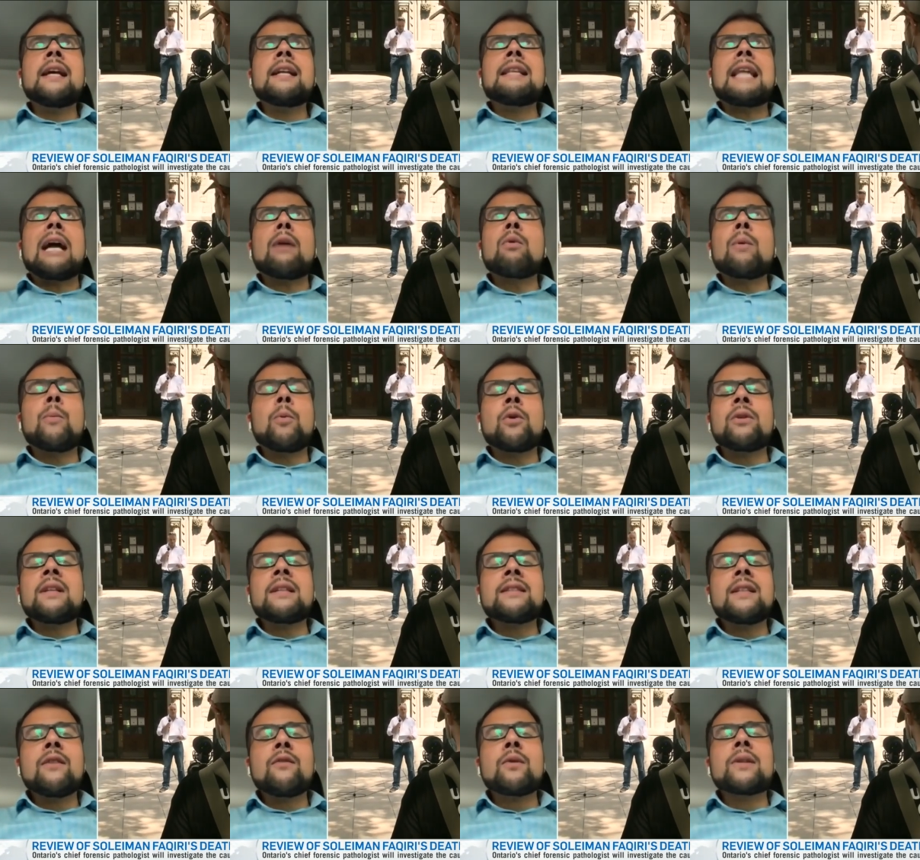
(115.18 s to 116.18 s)
That report
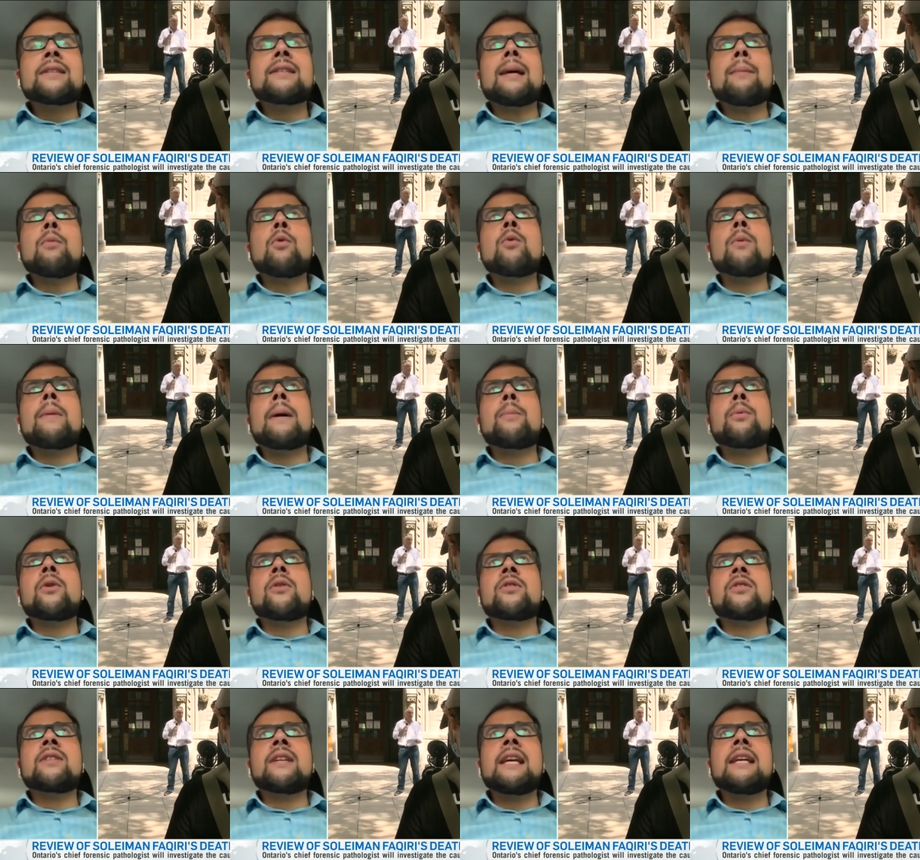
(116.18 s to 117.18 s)
doesn't even resemble what my
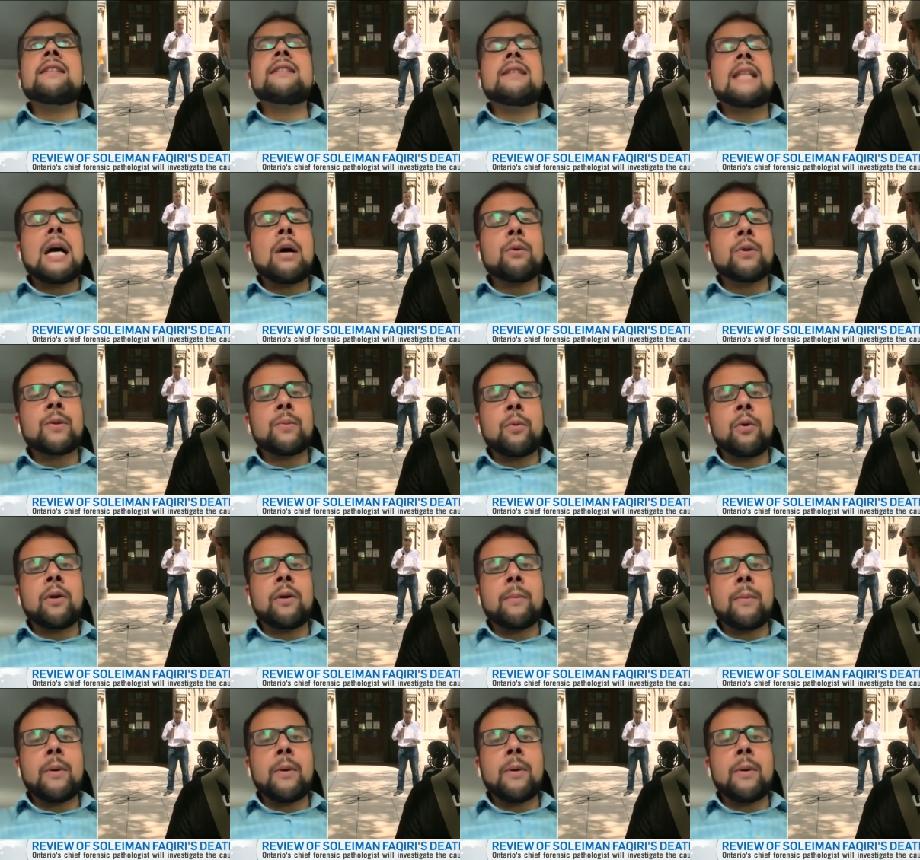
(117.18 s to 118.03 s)
brother's case now is part